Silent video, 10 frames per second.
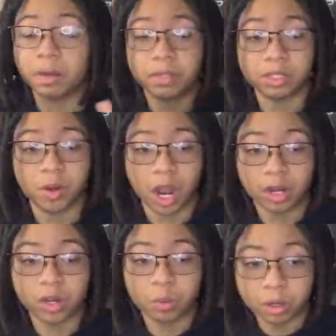up to you on how
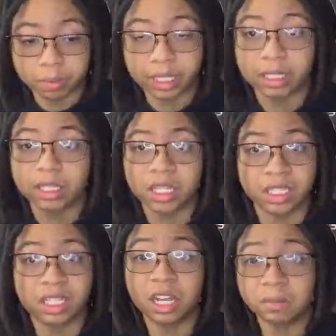you want to play this. Because
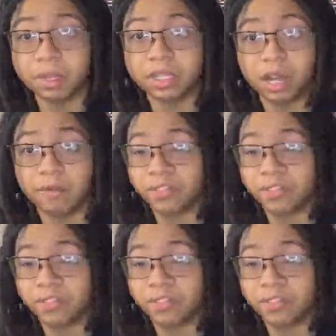it's going to be tough.